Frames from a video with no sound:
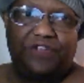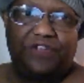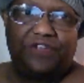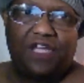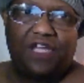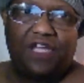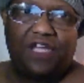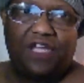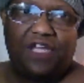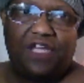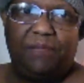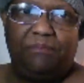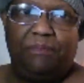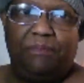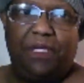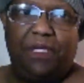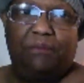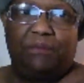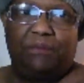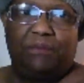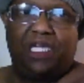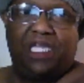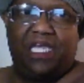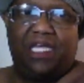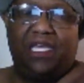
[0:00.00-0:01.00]
last day,
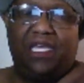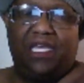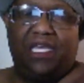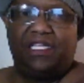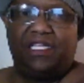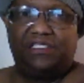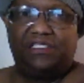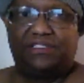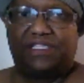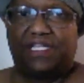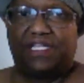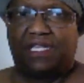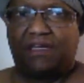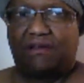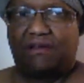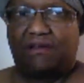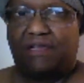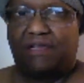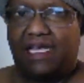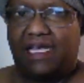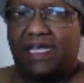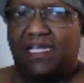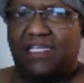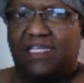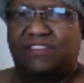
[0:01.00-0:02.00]
or your
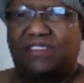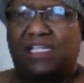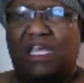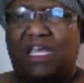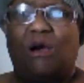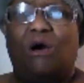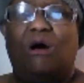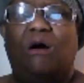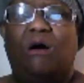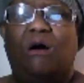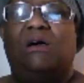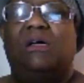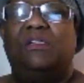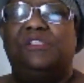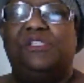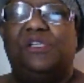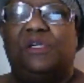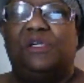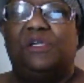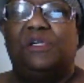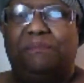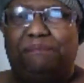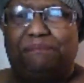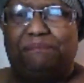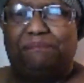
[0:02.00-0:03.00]
best
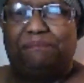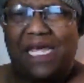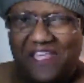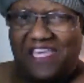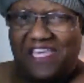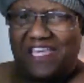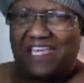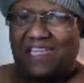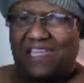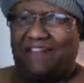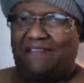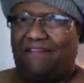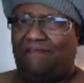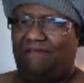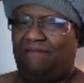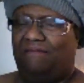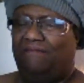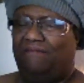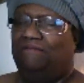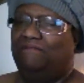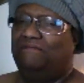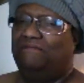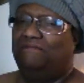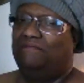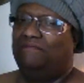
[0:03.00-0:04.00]
friend
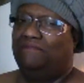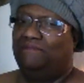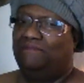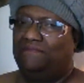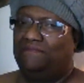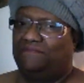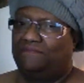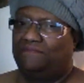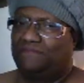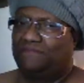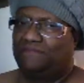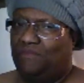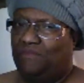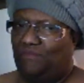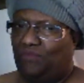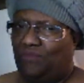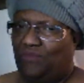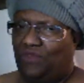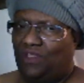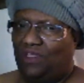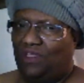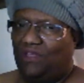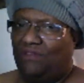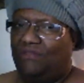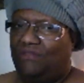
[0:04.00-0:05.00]
that you
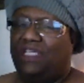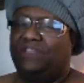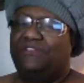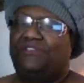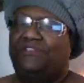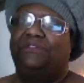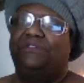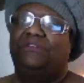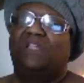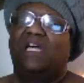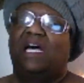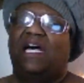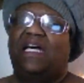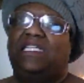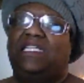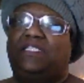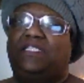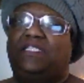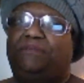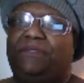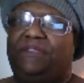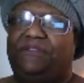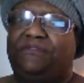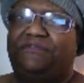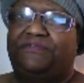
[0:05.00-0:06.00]
guys been friends
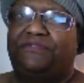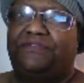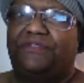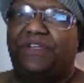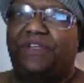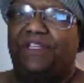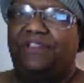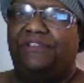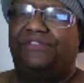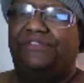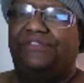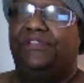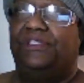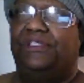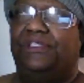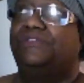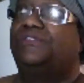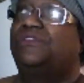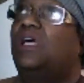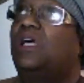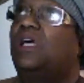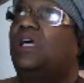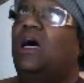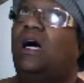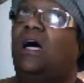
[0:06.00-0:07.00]
since
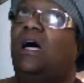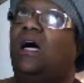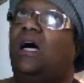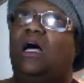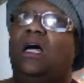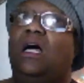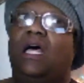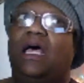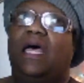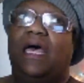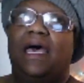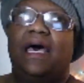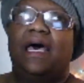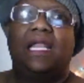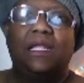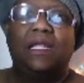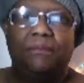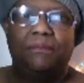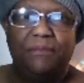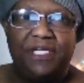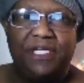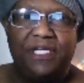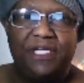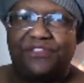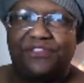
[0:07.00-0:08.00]
elementary?